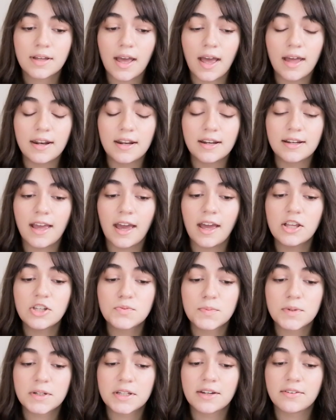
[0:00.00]
An
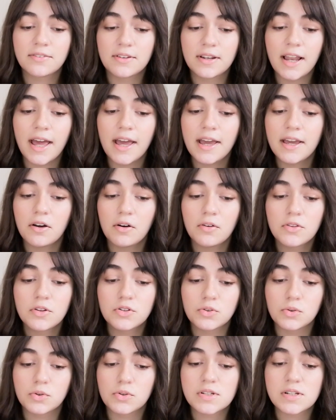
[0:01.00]
engagement gift lay on
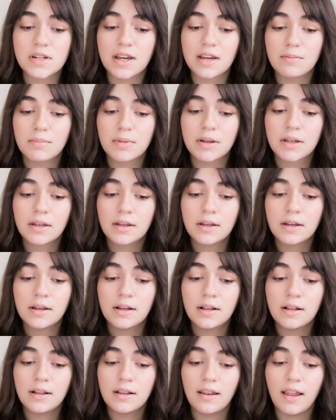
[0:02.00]
the doorstep.
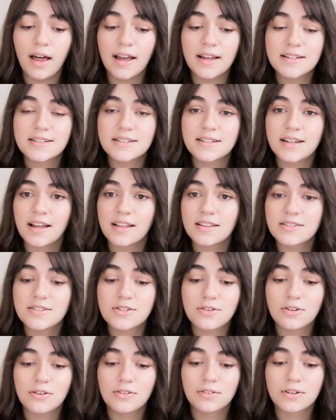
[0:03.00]
Light
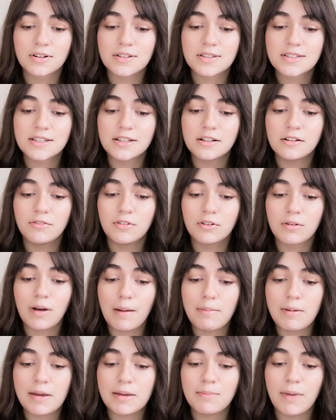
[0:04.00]
danced over its silver
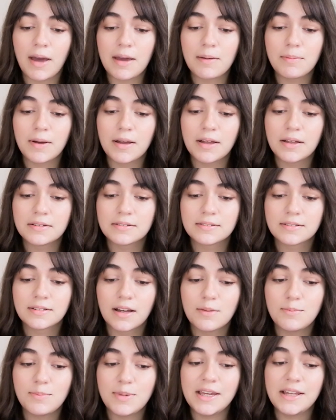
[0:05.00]
wrapping paper,
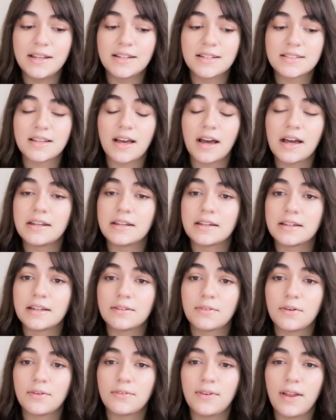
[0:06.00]
a bee deciding
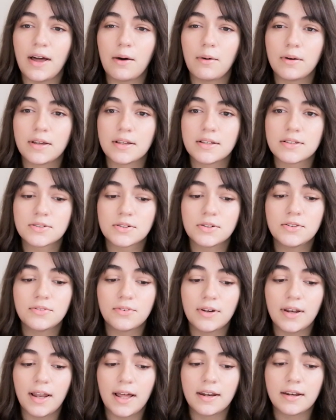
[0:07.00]
if a flower is good
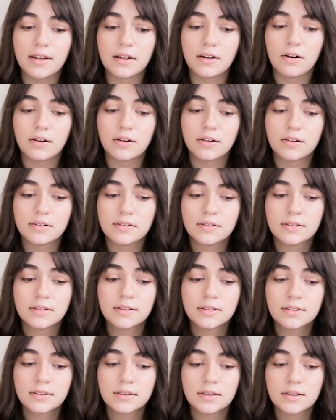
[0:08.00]
for landing on.
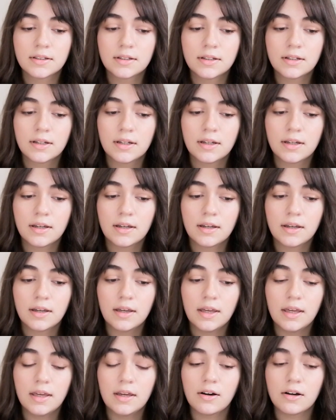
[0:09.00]

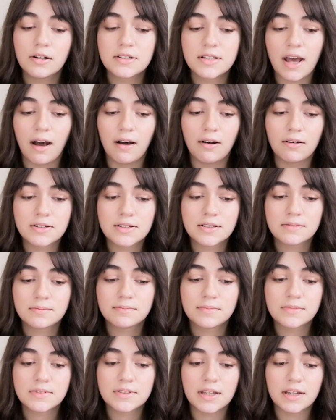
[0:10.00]
He got out,
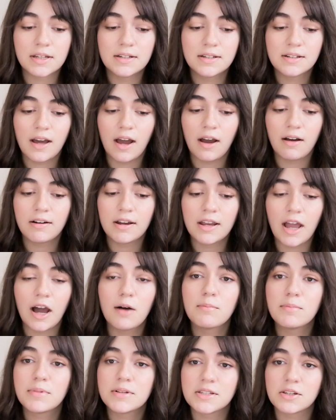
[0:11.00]
said, hurry
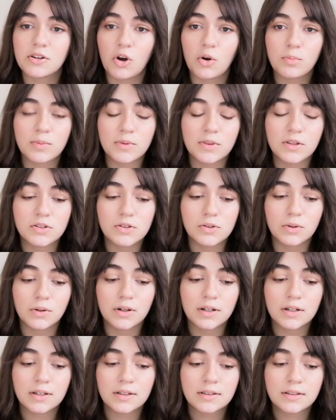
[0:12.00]
up, as he opened the
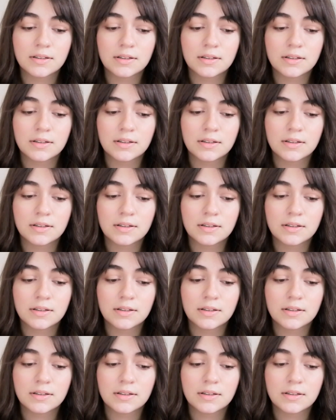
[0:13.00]
door.